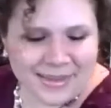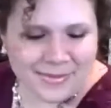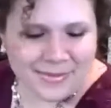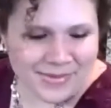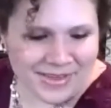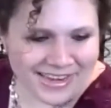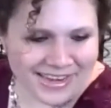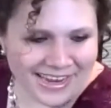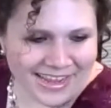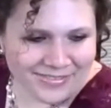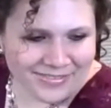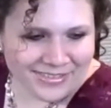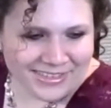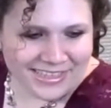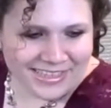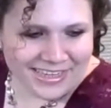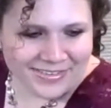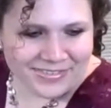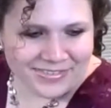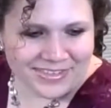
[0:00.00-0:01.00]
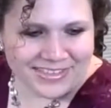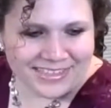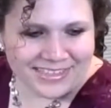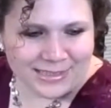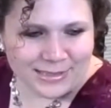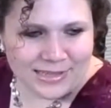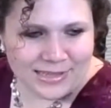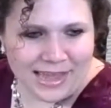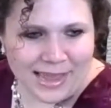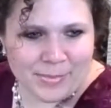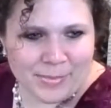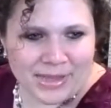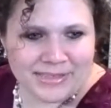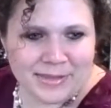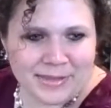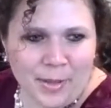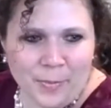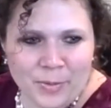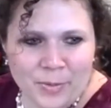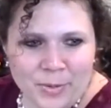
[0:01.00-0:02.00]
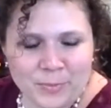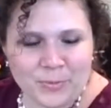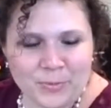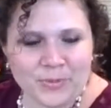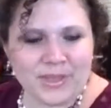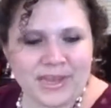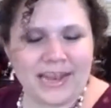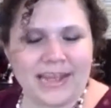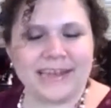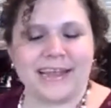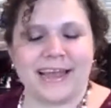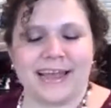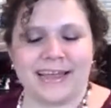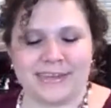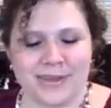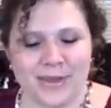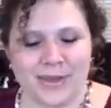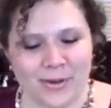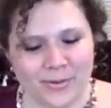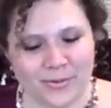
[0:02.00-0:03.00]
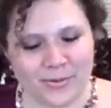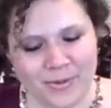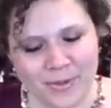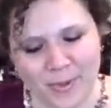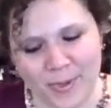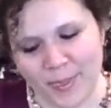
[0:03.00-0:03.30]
Ben, every single time I tell people that I know